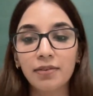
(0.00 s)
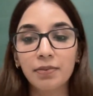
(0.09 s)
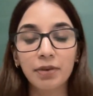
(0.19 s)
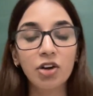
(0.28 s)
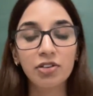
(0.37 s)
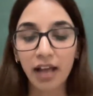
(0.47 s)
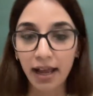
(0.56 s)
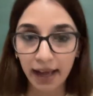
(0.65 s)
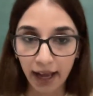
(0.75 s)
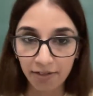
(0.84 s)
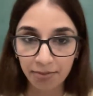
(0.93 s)
because I
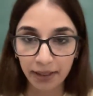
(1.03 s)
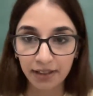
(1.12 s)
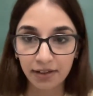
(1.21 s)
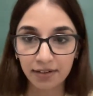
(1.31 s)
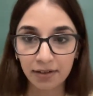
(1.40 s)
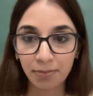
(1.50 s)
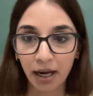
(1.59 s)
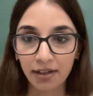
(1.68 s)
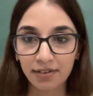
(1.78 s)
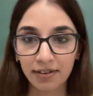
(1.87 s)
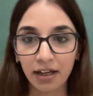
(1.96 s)
have practiced in
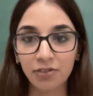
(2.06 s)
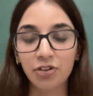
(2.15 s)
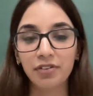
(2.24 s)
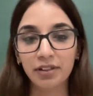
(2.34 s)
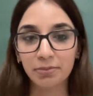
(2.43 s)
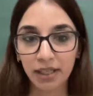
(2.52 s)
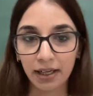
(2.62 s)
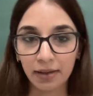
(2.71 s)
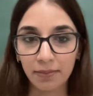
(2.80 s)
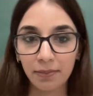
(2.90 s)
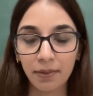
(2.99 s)
Pakistan for some
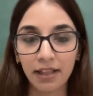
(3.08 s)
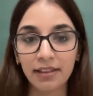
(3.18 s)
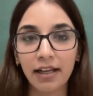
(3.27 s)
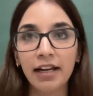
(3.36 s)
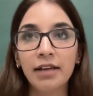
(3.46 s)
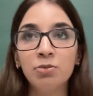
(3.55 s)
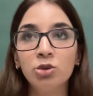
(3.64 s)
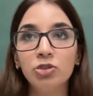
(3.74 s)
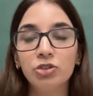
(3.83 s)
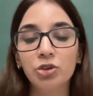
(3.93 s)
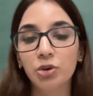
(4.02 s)
time and then I
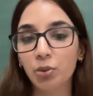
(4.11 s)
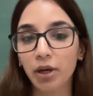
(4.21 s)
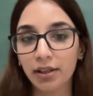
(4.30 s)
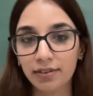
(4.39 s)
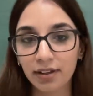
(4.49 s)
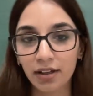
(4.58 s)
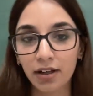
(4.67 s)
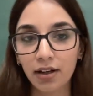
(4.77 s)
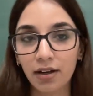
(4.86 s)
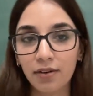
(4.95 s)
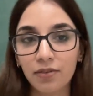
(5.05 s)
moved to US
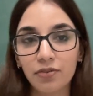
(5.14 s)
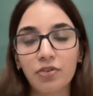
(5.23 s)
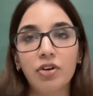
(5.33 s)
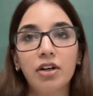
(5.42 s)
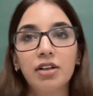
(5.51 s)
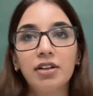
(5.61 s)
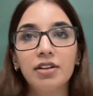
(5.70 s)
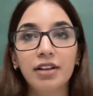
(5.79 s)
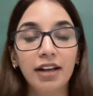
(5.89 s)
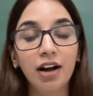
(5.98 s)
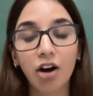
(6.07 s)
for
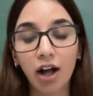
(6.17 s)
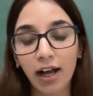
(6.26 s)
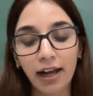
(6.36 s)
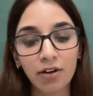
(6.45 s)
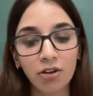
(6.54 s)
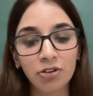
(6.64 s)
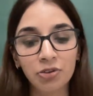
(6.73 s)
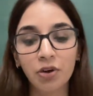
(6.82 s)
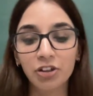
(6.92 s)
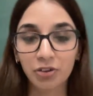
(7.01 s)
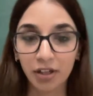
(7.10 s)
I also
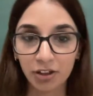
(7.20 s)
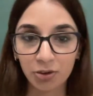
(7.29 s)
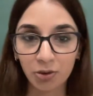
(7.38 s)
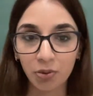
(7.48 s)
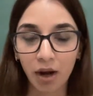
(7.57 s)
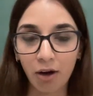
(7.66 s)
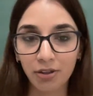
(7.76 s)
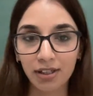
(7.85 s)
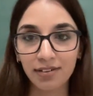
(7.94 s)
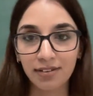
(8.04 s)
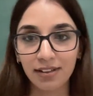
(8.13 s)
wanted to get to know how
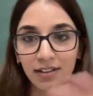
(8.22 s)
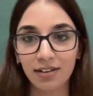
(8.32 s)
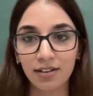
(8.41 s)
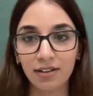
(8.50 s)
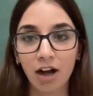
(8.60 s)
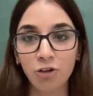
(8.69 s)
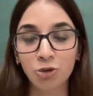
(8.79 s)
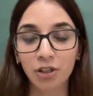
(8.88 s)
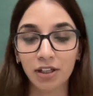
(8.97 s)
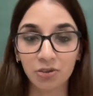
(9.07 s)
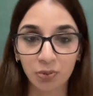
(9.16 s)
do
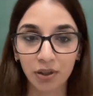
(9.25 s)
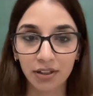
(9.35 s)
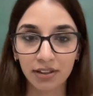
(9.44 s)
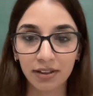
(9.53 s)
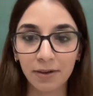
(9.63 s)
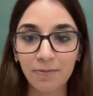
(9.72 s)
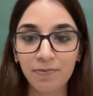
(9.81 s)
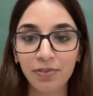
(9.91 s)
things work there.